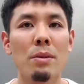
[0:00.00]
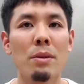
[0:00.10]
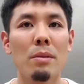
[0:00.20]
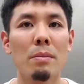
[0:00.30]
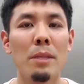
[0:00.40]

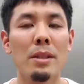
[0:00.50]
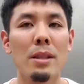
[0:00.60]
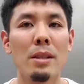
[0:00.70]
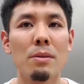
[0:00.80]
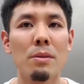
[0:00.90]

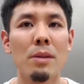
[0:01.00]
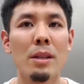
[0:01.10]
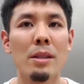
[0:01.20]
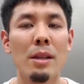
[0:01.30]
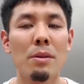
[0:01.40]
First,
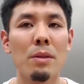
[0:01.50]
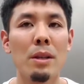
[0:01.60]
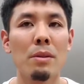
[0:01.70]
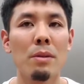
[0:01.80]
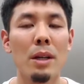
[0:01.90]

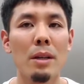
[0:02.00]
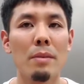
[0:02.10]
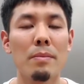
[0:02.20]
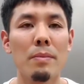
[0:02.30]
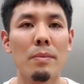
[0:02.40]
quantifying
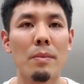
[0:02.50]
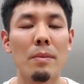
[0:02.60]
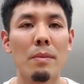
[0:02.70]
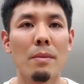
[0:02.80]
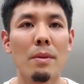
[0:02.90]
the
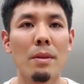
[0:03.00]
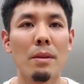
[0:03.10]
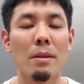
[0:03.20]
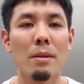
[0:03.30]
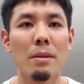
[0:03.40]
usefulness of
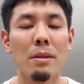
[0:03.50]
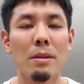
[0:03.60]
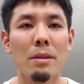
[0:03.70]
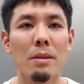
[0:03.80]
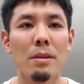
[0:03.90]
messages
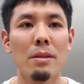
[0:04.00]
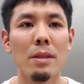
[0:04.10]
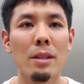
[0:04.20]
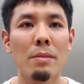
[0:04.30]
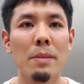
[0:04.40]
from the
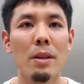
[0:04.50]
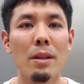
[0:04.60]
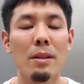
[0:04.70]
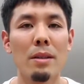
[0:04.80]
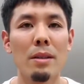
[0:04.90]
official
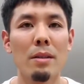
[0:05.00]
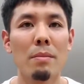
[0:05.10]
account,